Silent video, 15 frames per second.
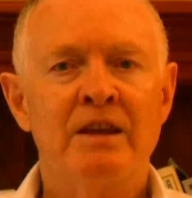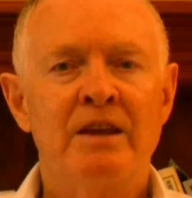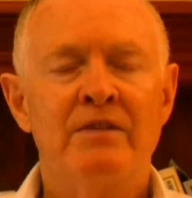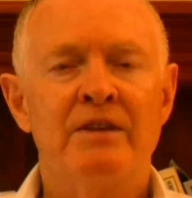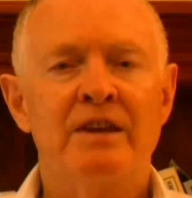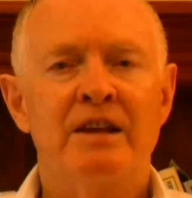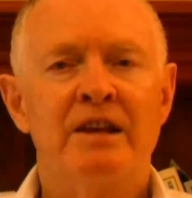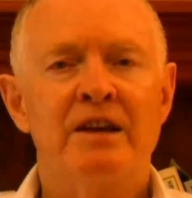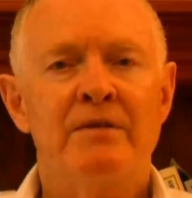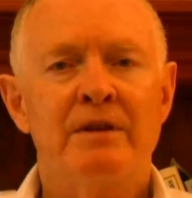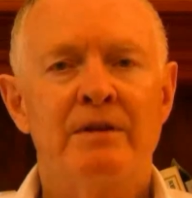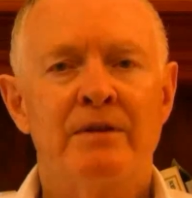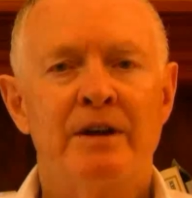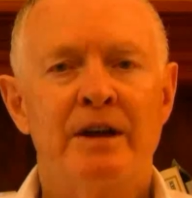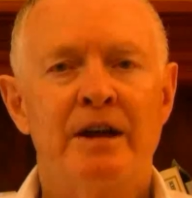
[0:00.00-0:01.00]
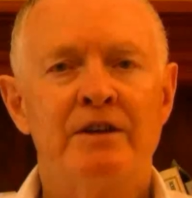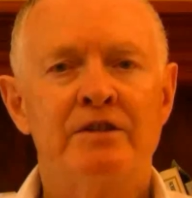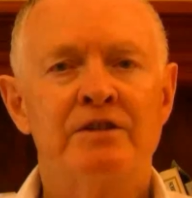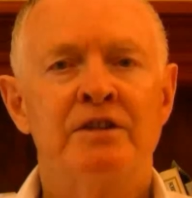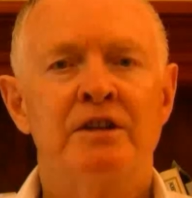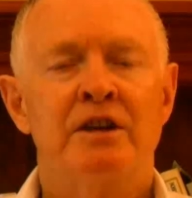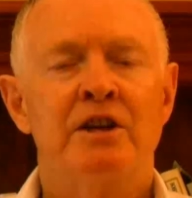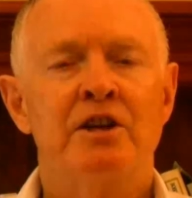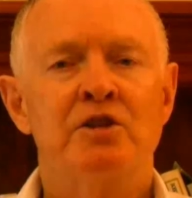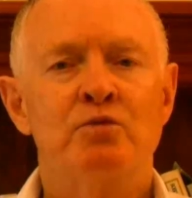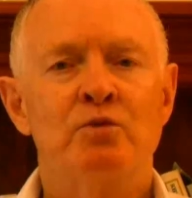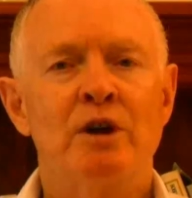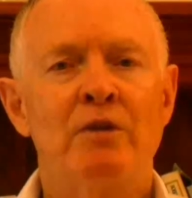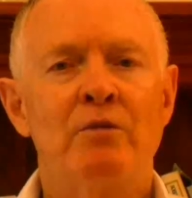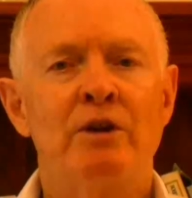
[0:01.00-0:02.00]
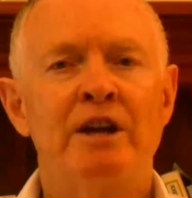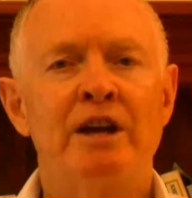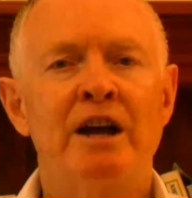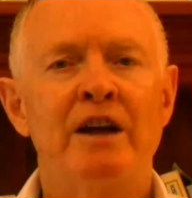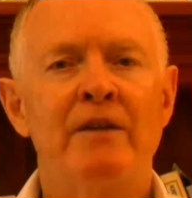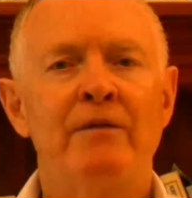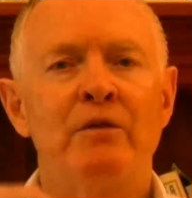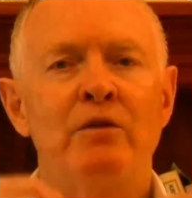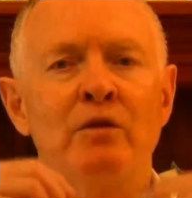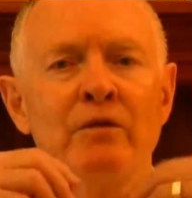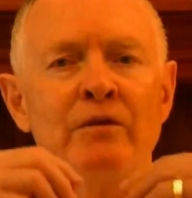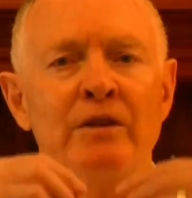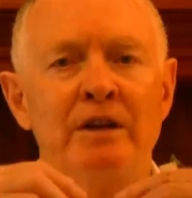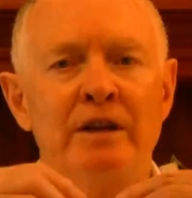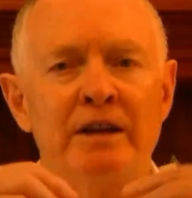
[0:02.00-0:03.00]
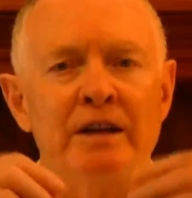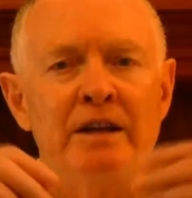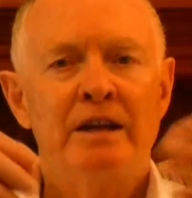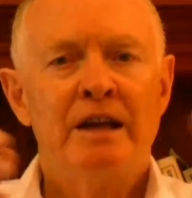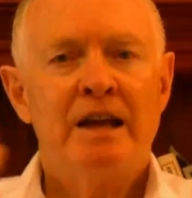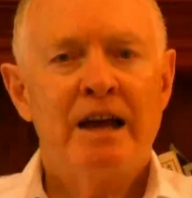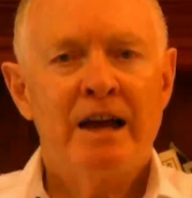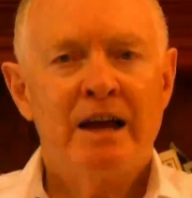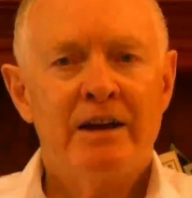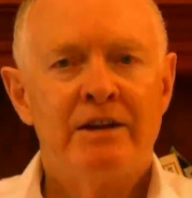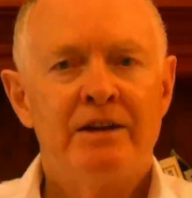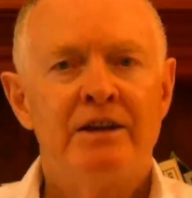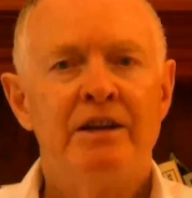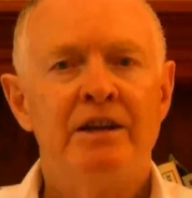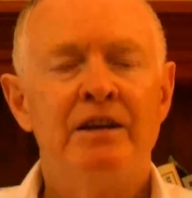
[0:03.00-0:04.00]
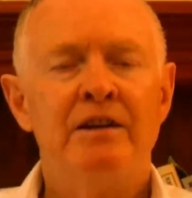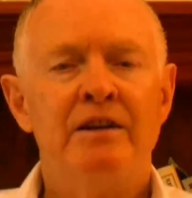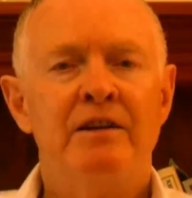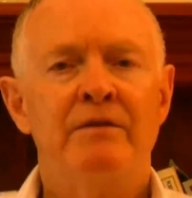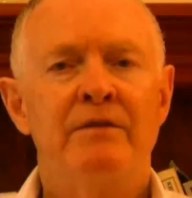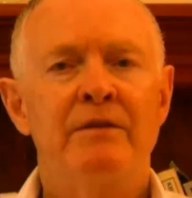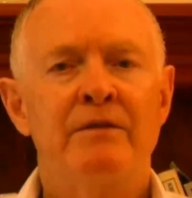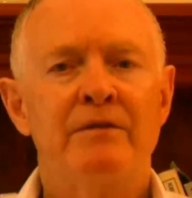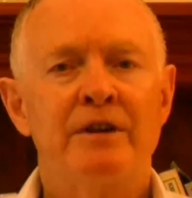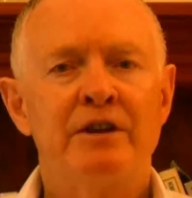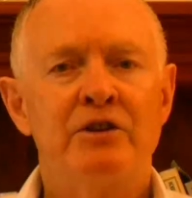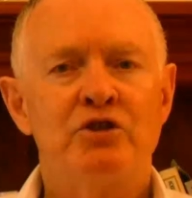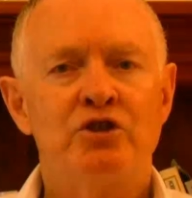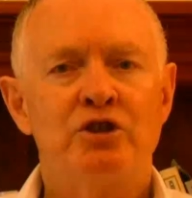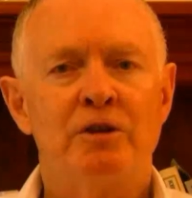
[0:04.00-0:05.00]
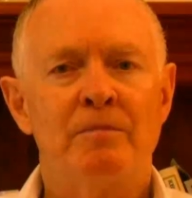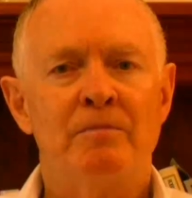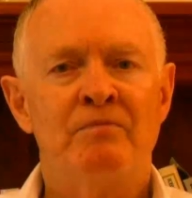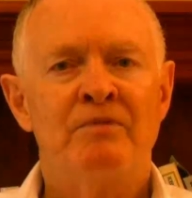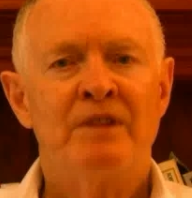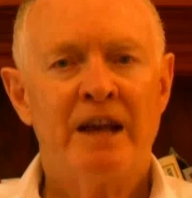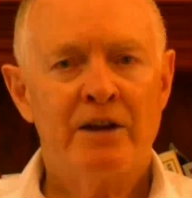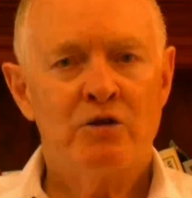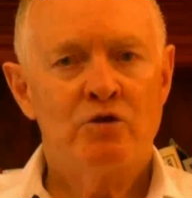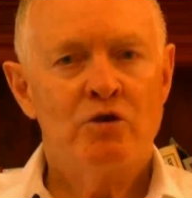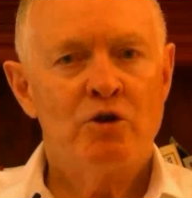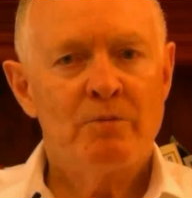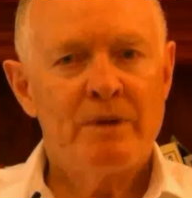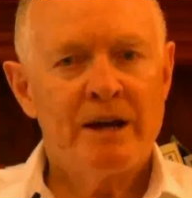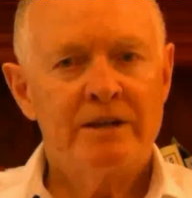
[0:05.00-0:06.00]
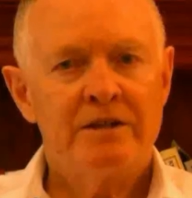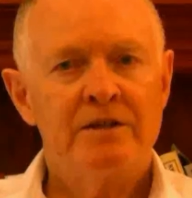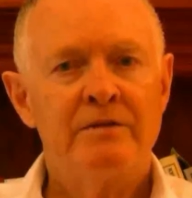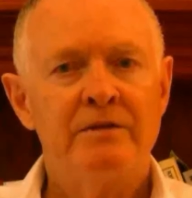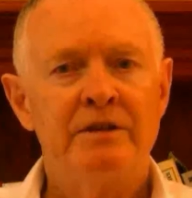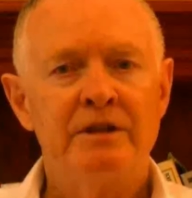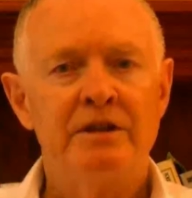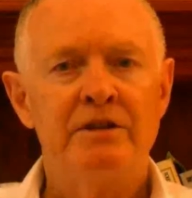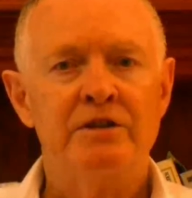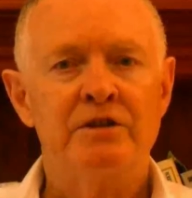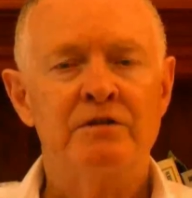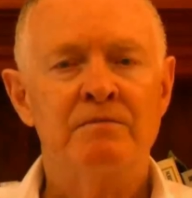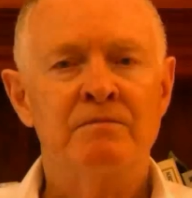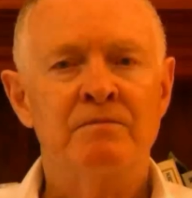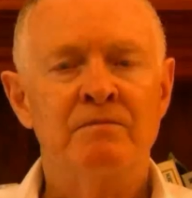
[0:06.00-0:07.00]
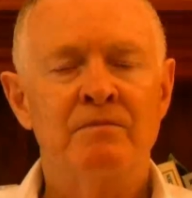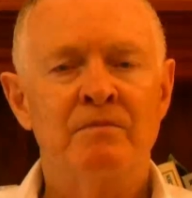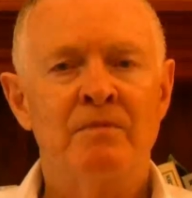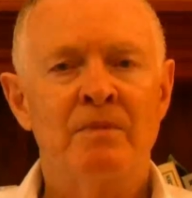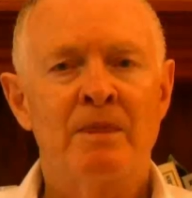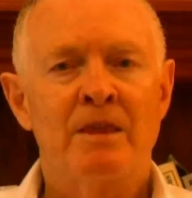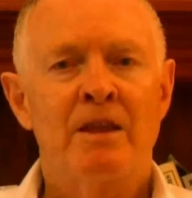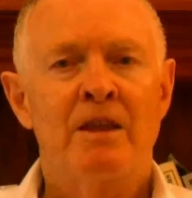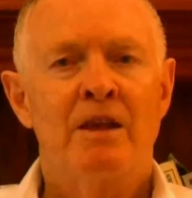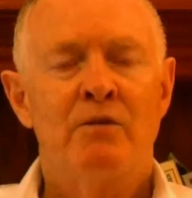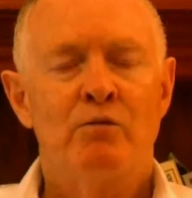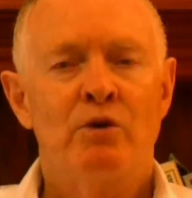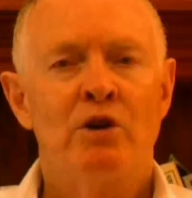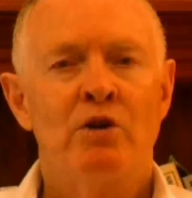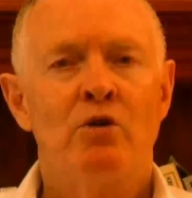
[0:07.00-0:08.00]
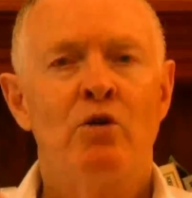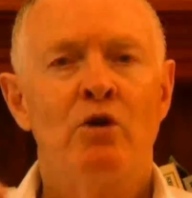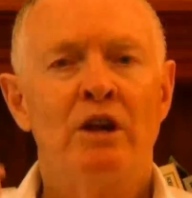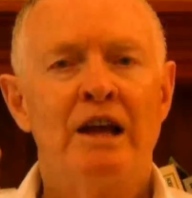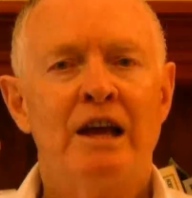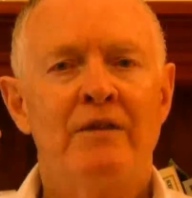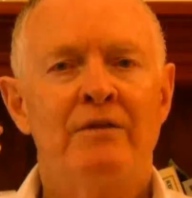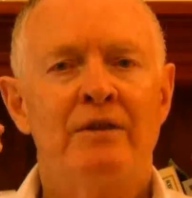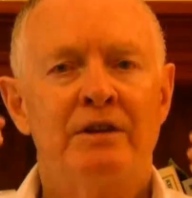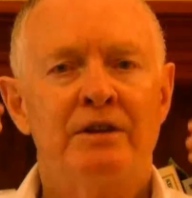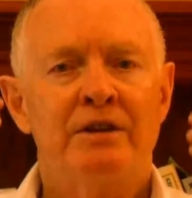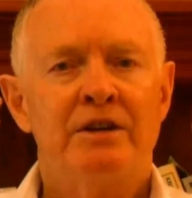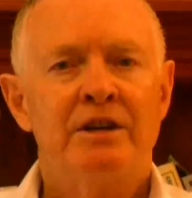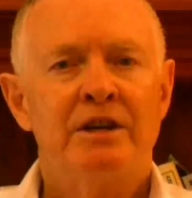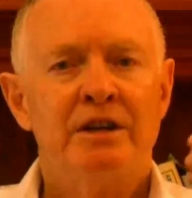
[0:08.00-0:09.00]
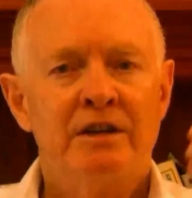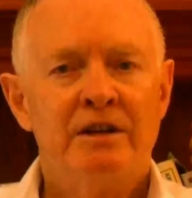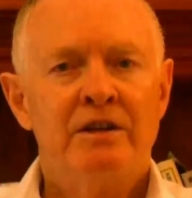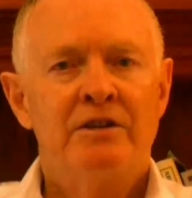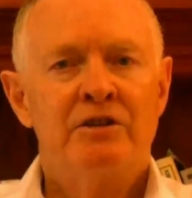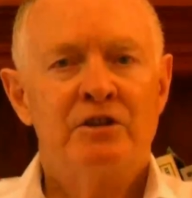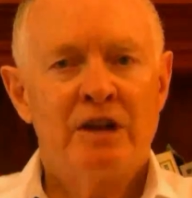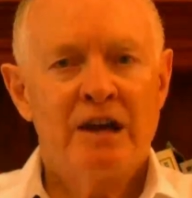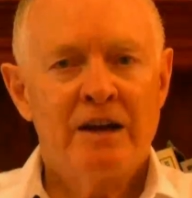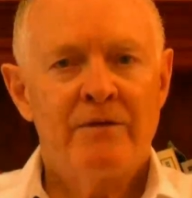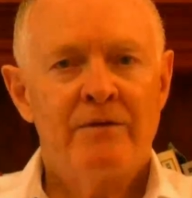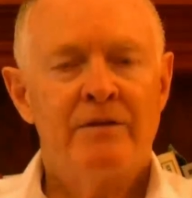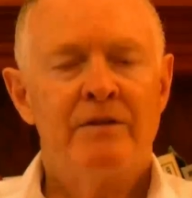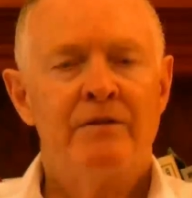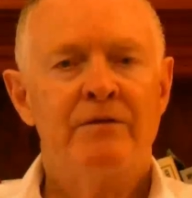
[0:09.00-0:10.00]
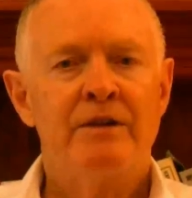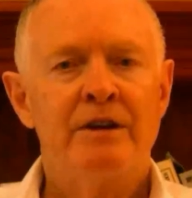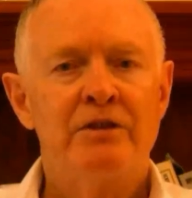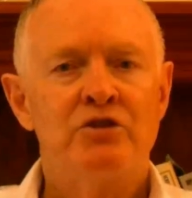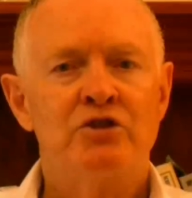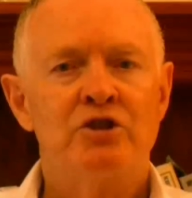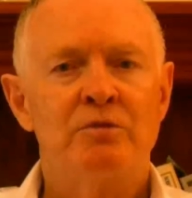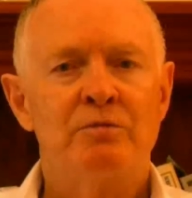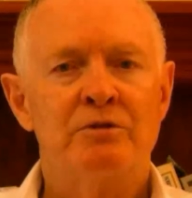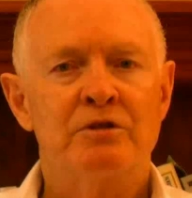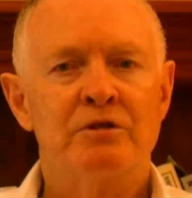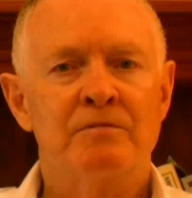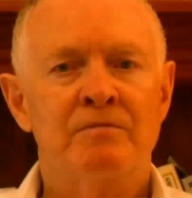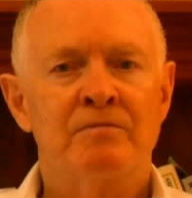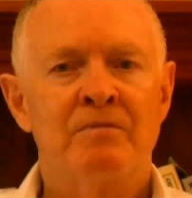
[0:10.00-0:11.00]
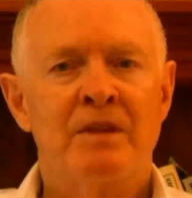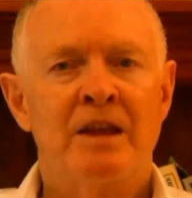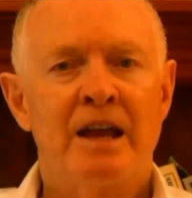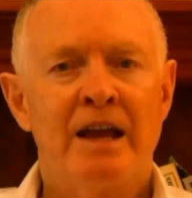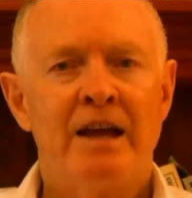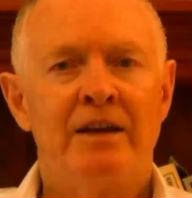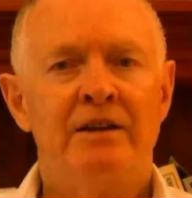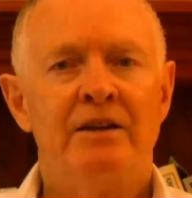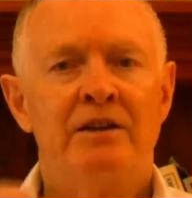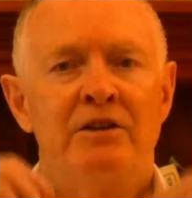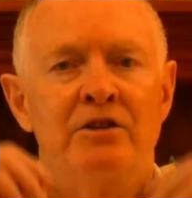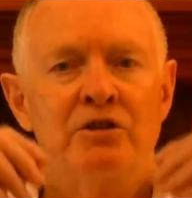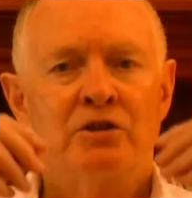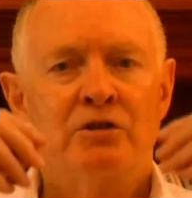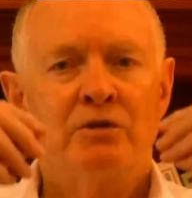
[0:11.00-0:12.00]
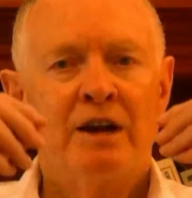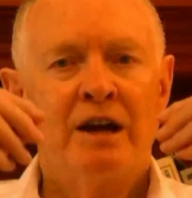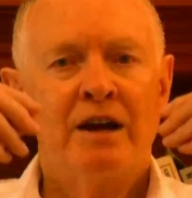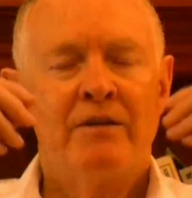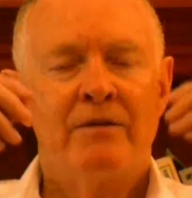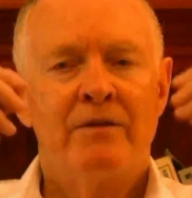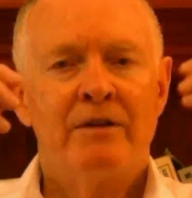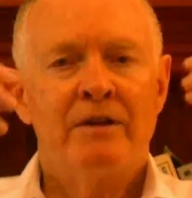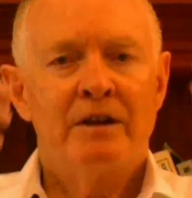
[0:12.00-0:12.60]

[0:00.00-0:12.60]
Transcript: The 11th house is where we are fulfilling our need for friendship and group activities. We all have the need to have friendships and to have